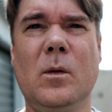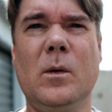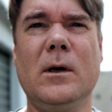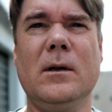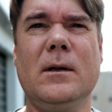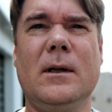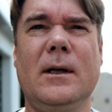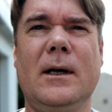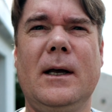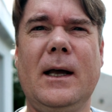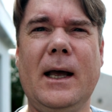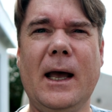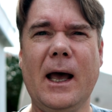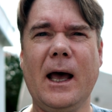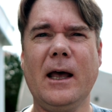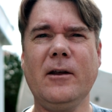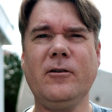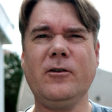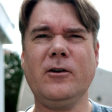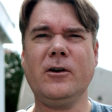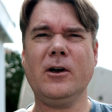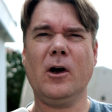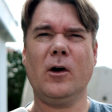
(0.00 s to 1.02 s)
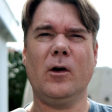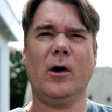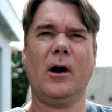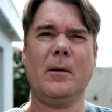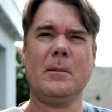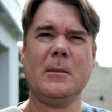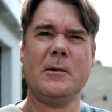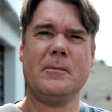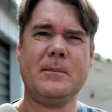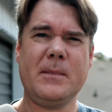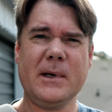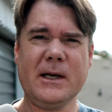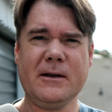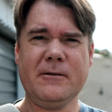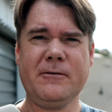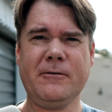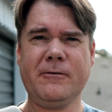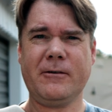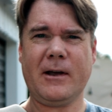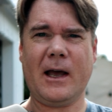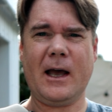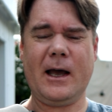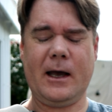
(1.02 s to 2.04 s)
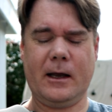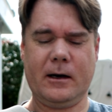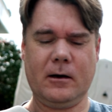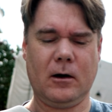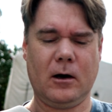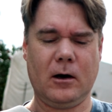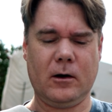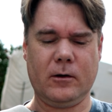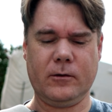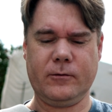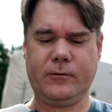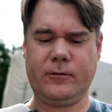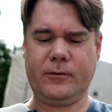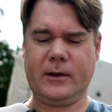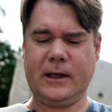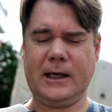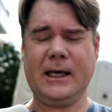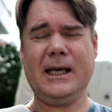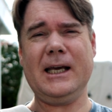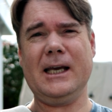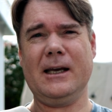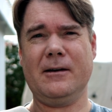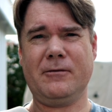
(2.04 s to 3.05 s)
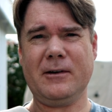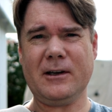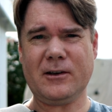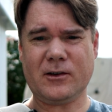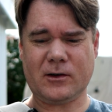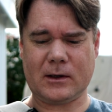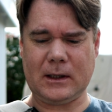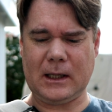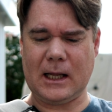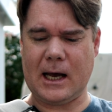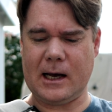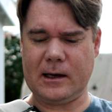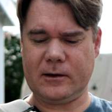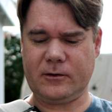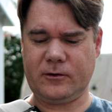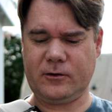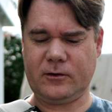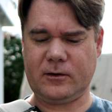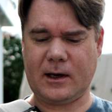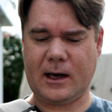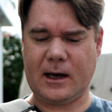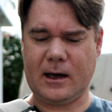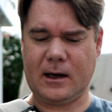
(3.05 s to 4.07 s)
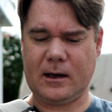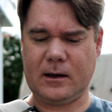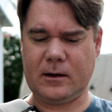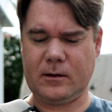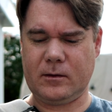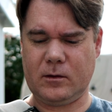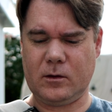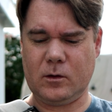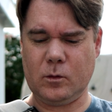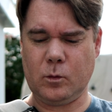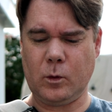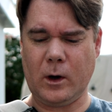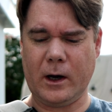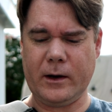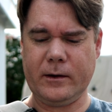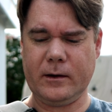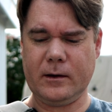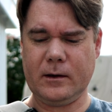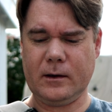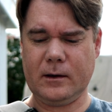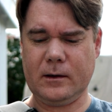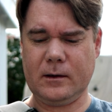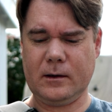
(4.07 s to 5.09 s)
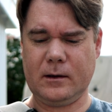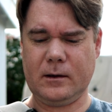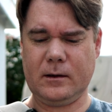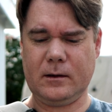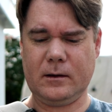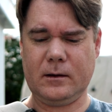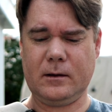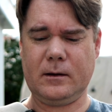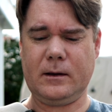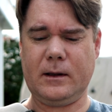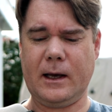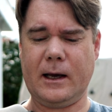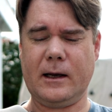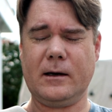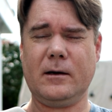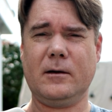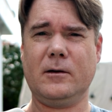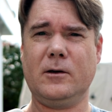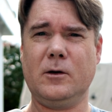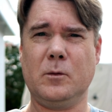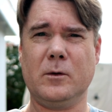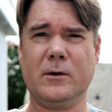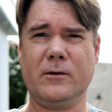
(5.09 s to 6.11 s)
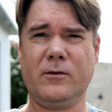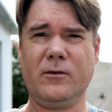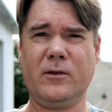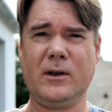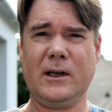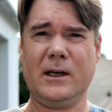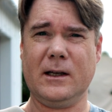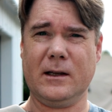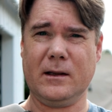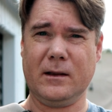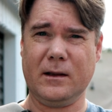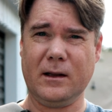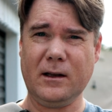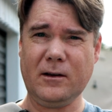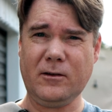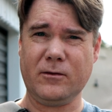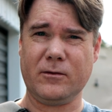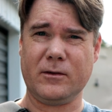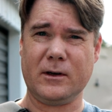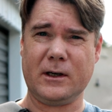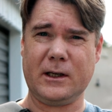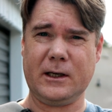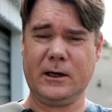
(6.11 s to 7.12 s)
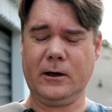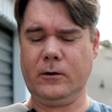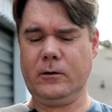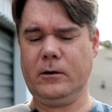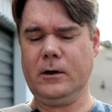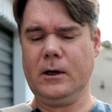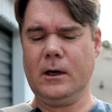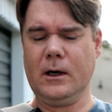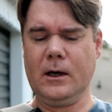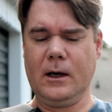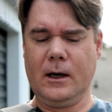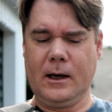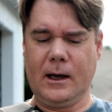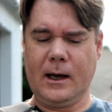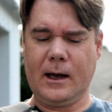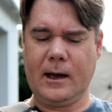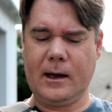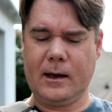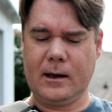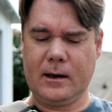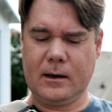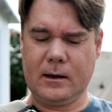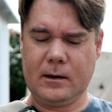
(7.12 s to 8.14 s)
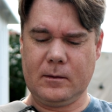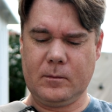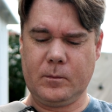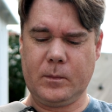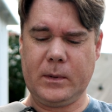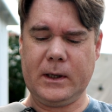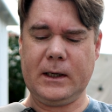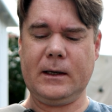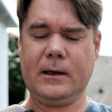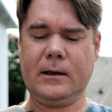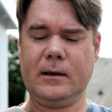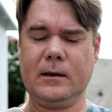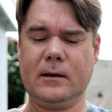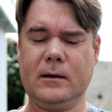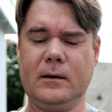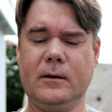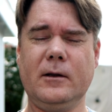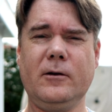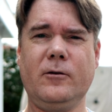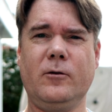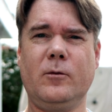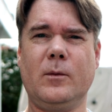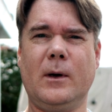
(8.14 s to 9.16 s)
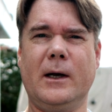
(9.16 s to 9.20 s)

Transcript: Well, as you know, I'm a big fan of the EF-S glass, the one that you would have seen in this video, being this